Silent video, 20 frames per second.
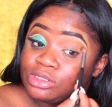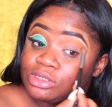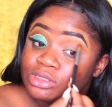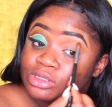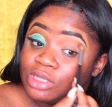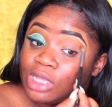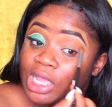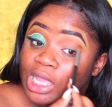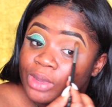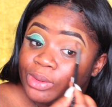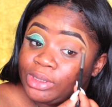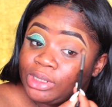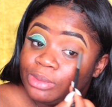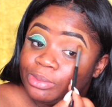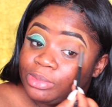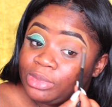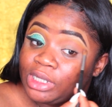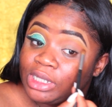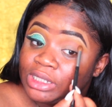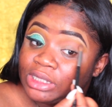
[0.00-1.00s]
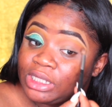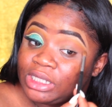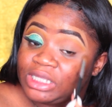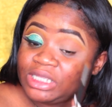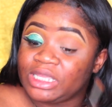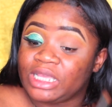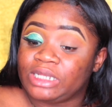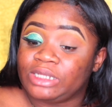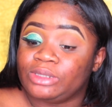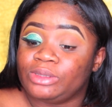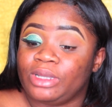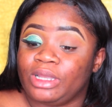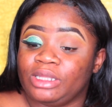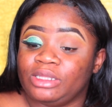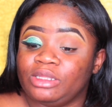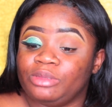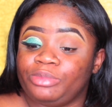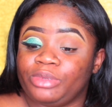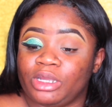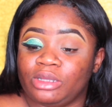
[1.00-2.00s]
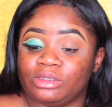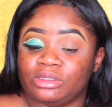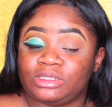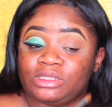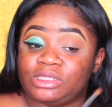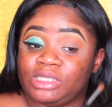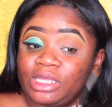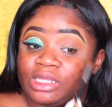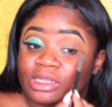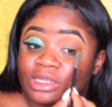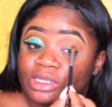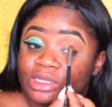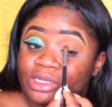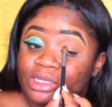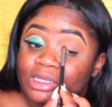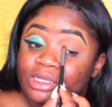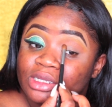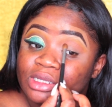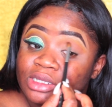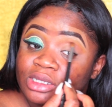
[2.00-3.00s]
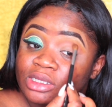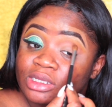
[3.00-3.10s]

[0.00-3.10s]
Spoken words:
So I want to blend the yellow and the brown together.